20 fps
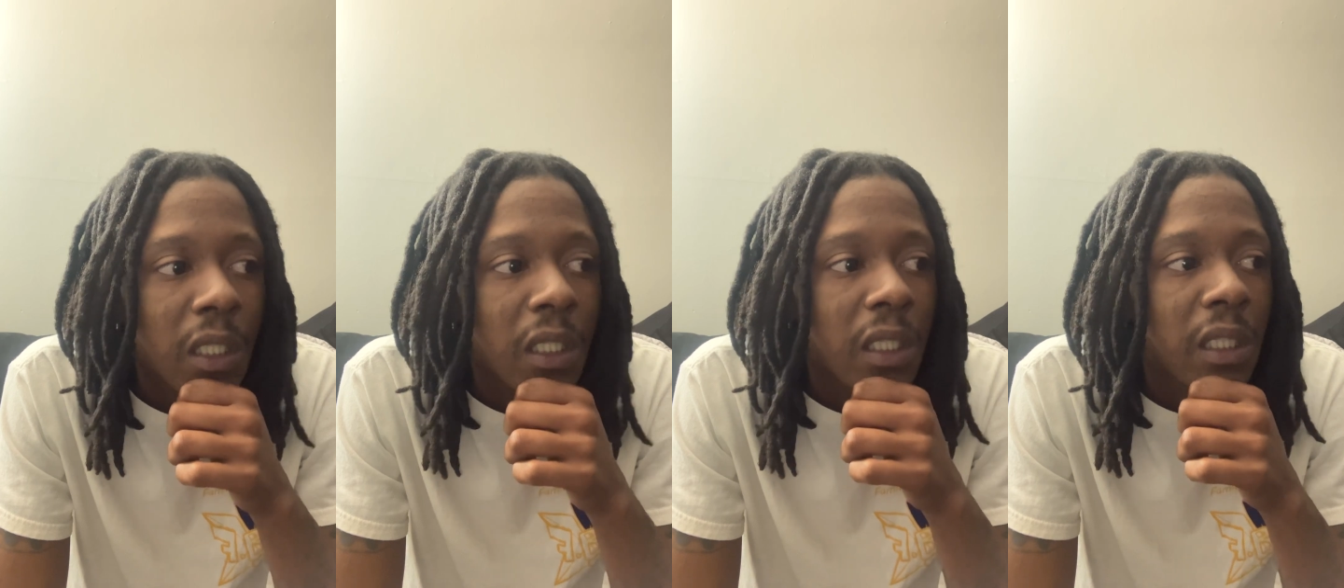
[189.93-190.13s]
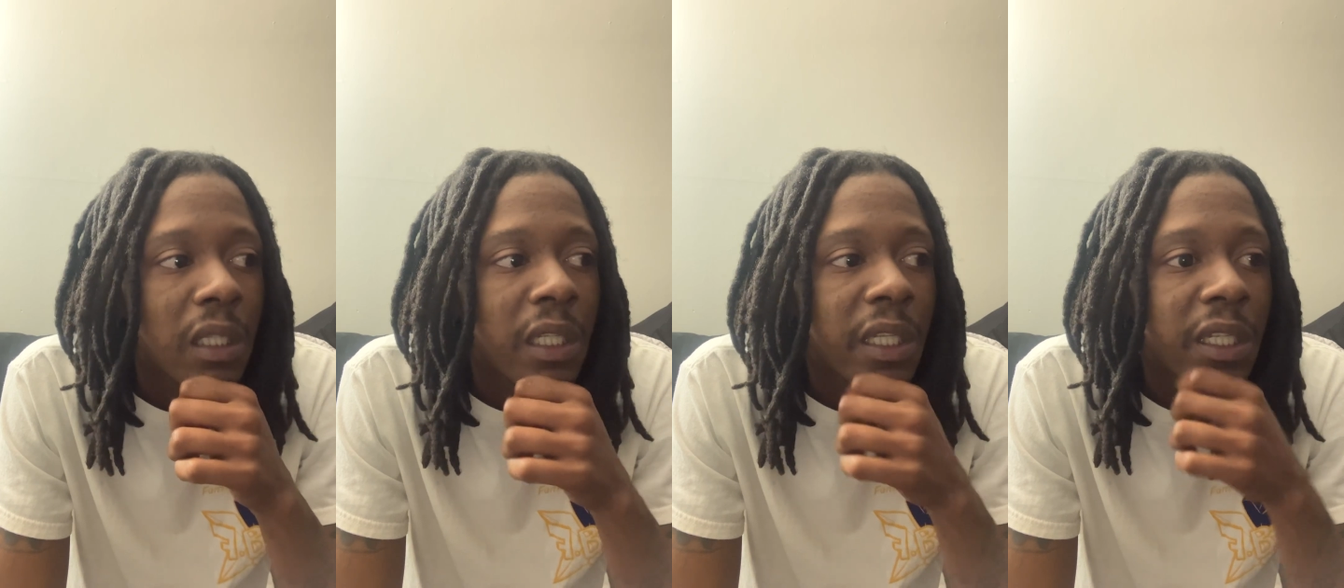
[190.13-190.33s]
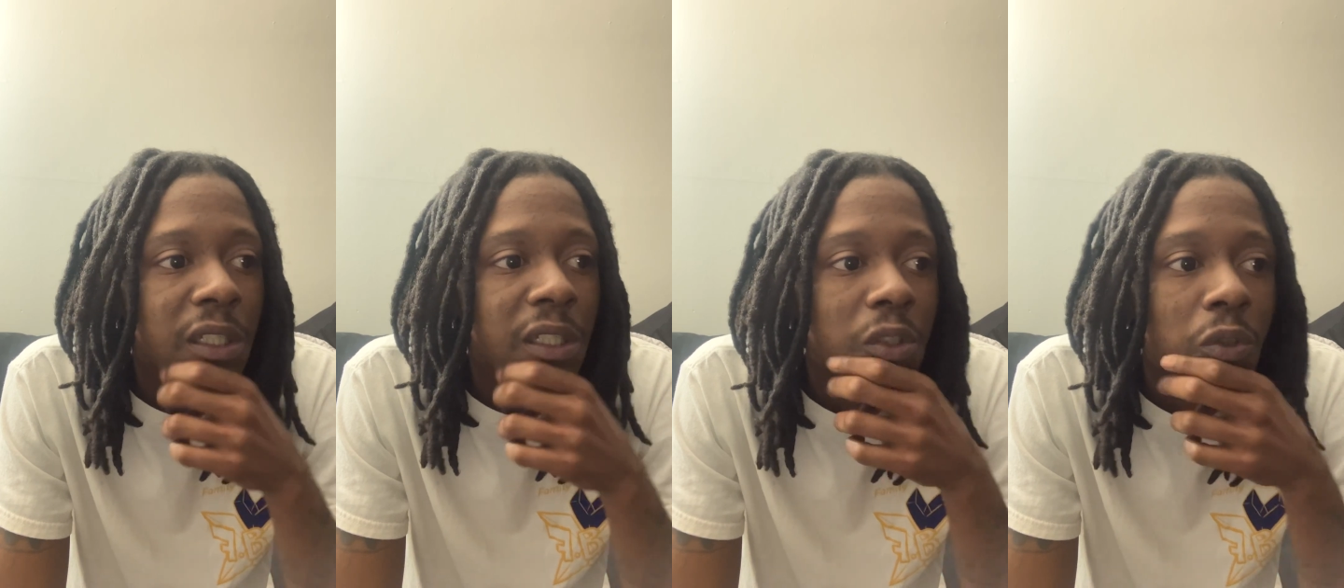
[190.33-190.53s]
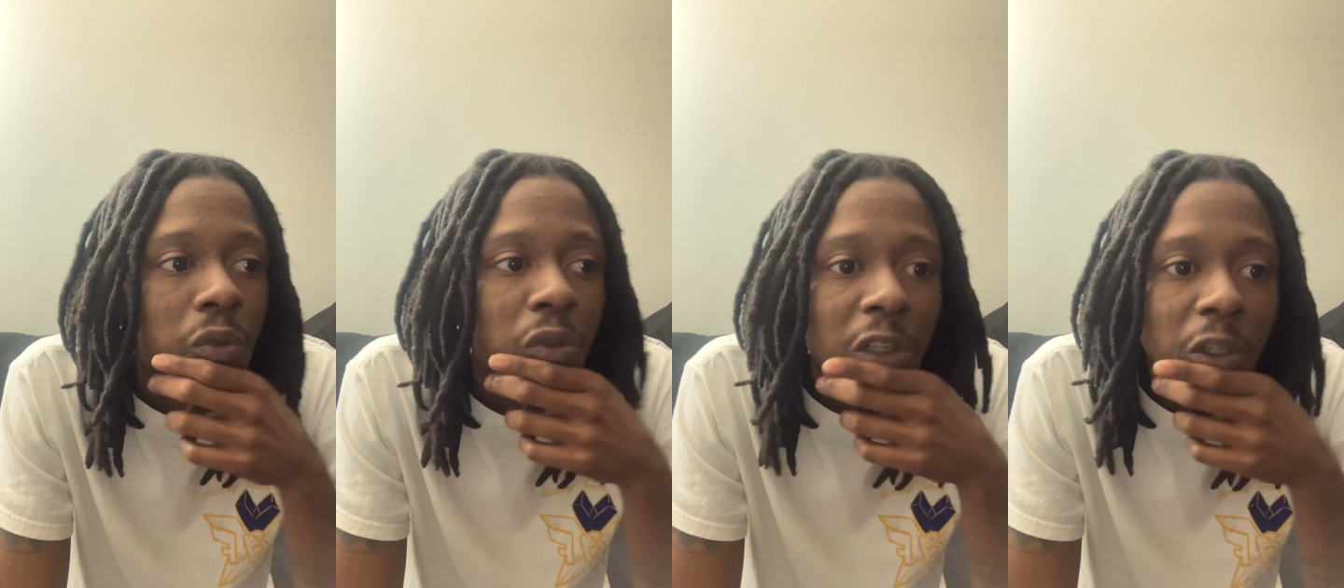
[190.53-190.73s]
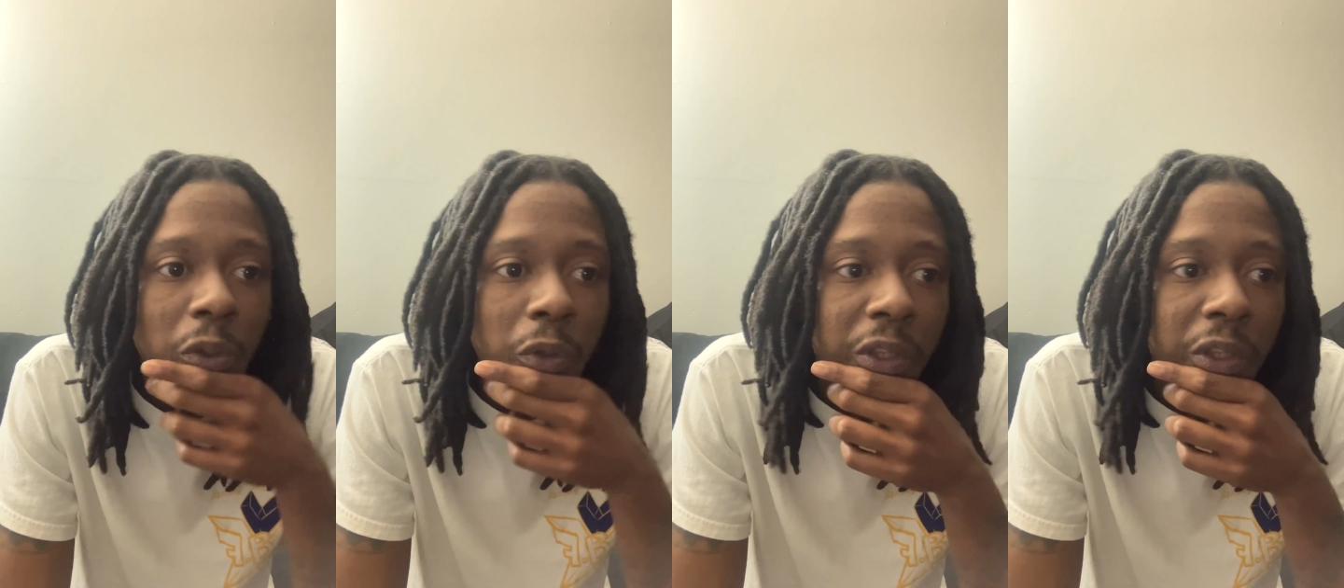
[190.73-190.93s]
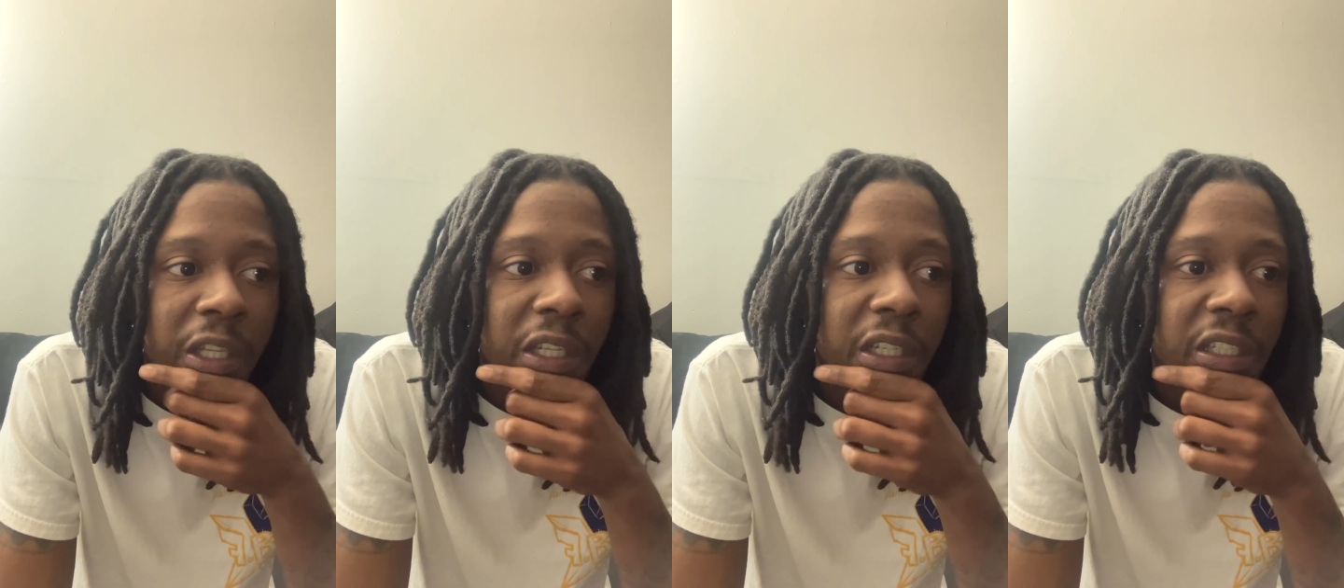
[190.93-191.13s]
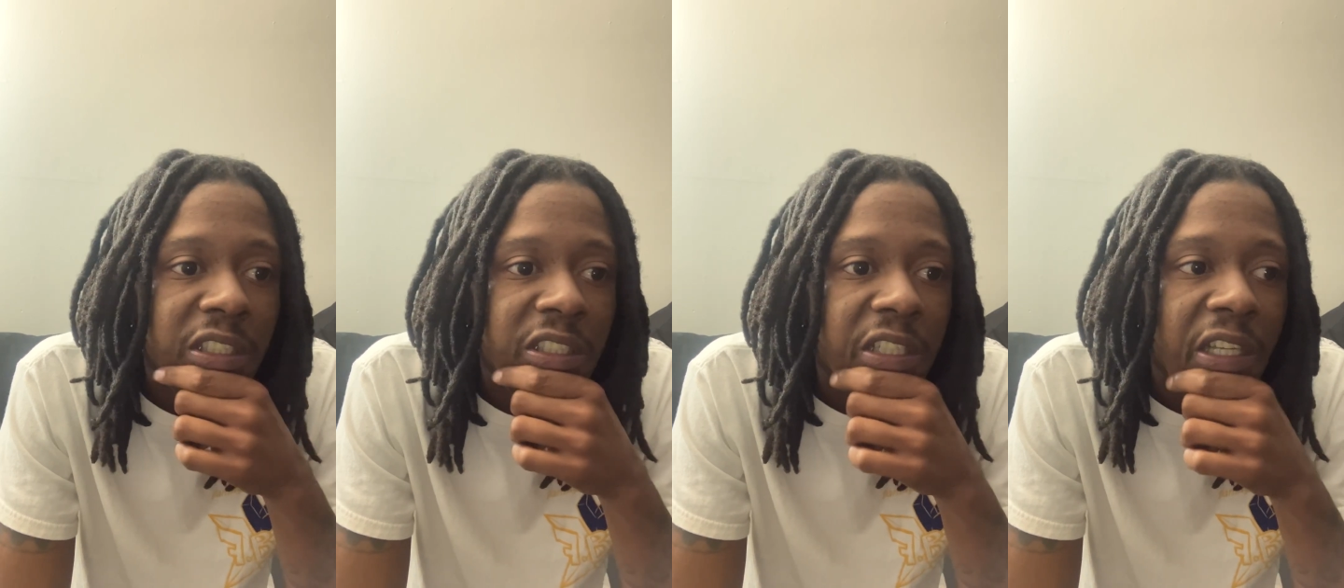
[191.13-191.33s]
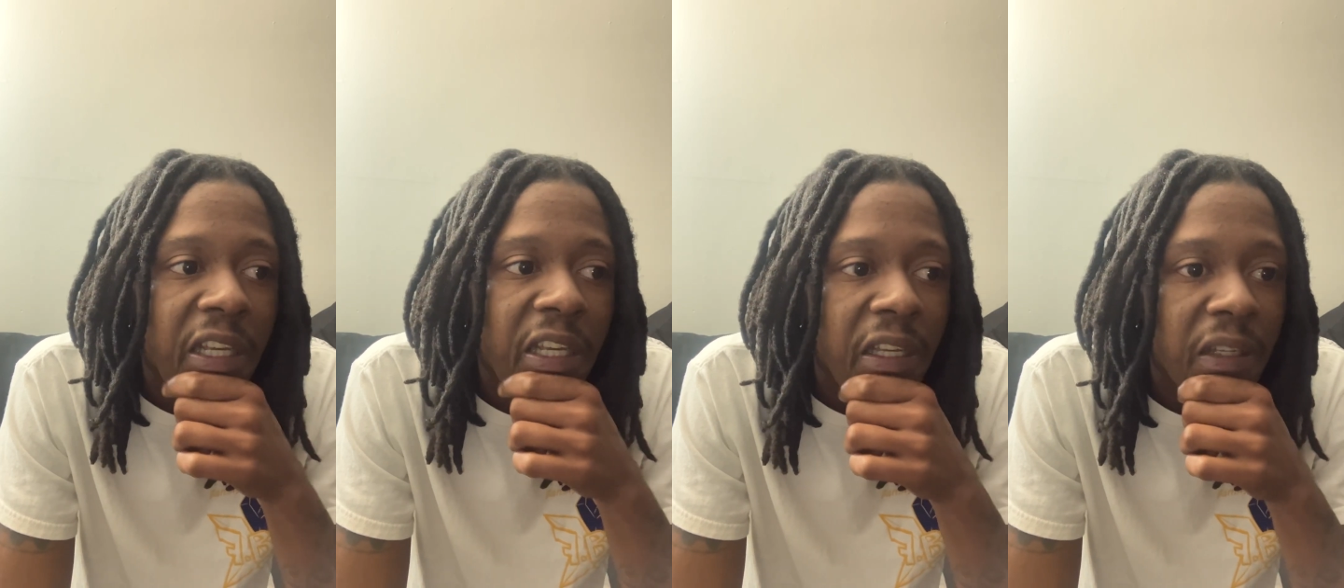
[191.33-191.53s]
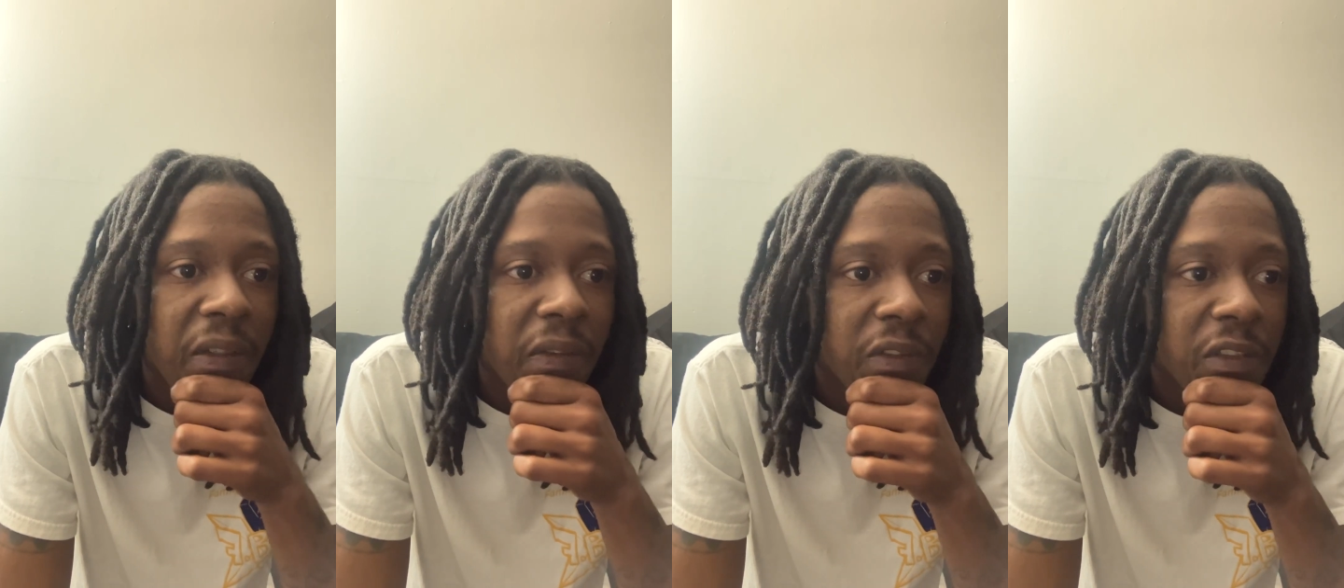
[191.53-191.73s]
letting you know things have